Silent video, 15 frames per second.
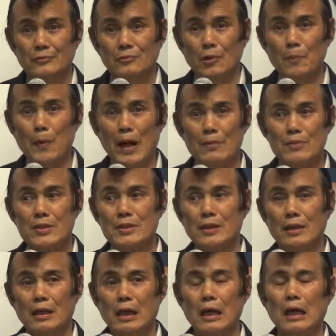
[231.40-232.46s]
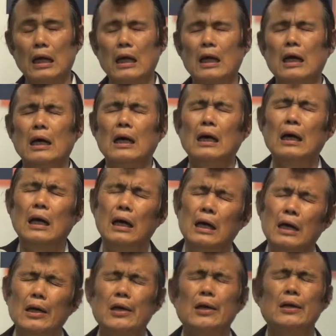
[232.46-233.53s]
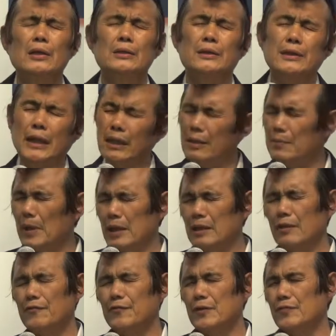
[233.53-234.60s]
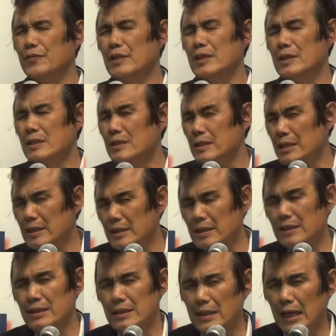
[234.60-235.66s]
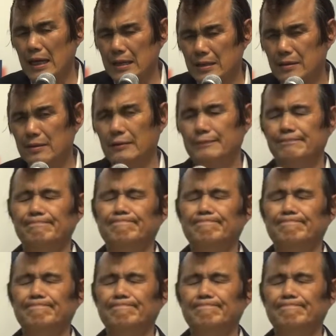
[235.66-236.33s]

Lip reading: What Bible say? Jeremiah 15:16 says,